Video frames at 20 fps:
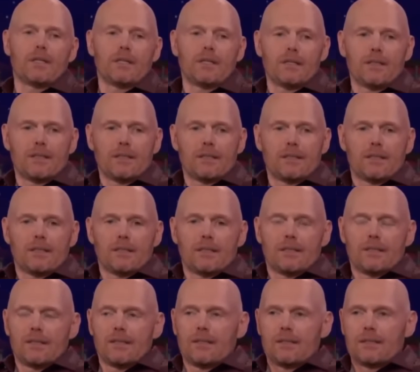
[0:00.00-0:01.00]
Yeah.
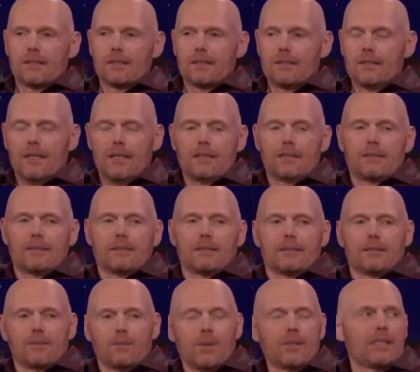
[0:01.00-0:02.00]
Yeah.
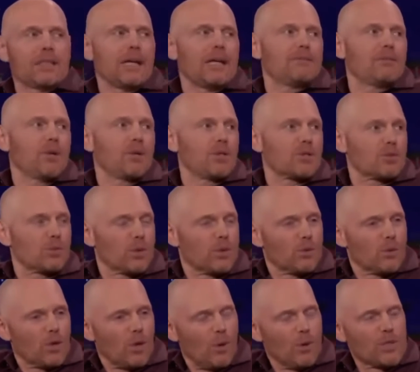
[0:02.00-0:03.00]
One thing I've noticed, we're,
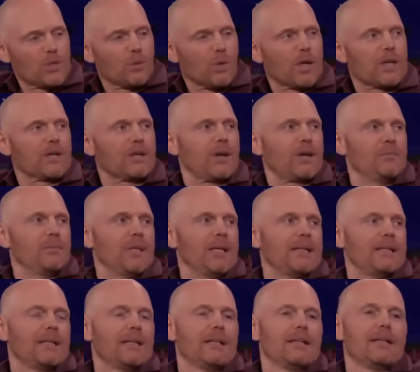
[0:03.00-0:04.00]
we're always working on me
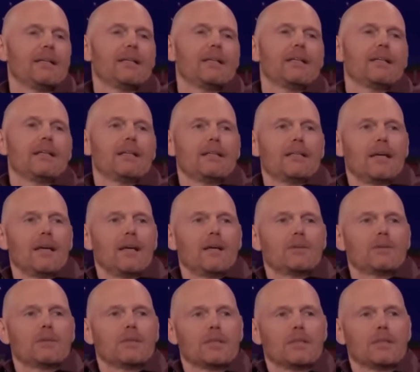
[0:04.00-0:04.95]
you know?